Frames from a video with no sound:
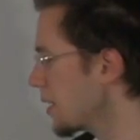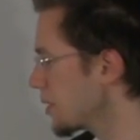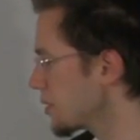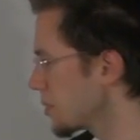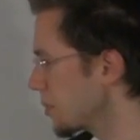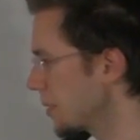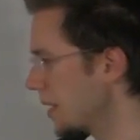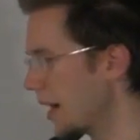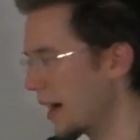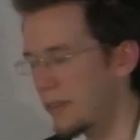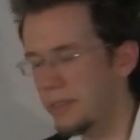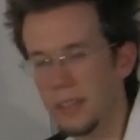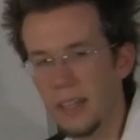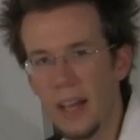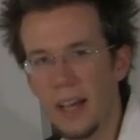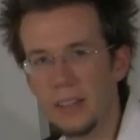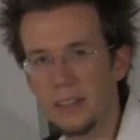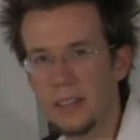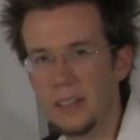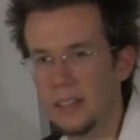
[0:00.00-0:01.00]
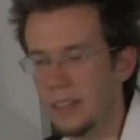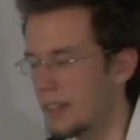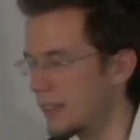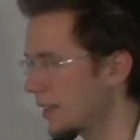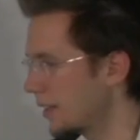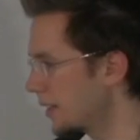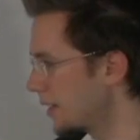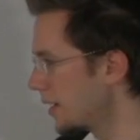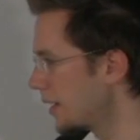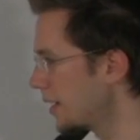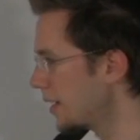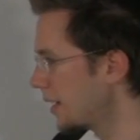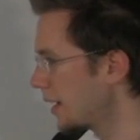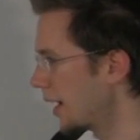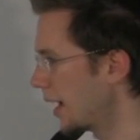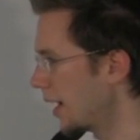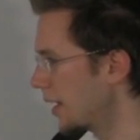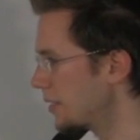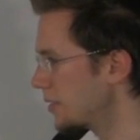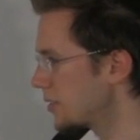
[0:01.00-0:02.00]
So we have to add that in.
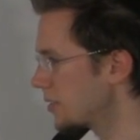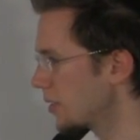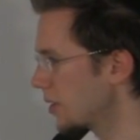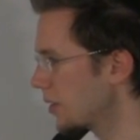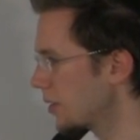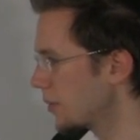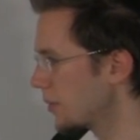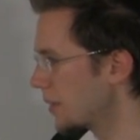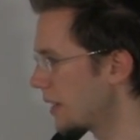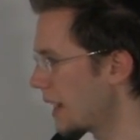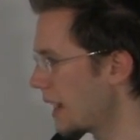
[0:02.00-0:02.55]
And so